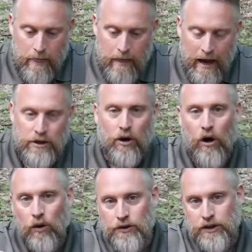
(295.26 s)
and you're
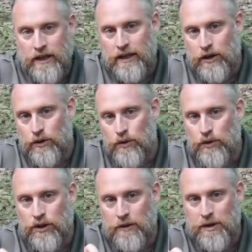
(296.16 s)
alternating
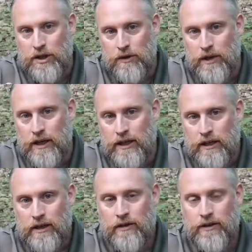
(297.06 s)
who's going to be doing
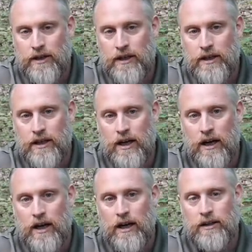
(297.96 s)
the
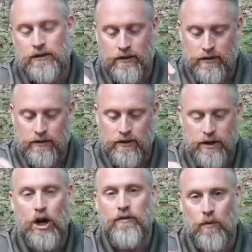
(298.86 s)

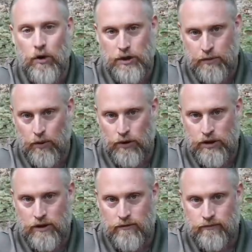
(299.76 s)
overwatch portion.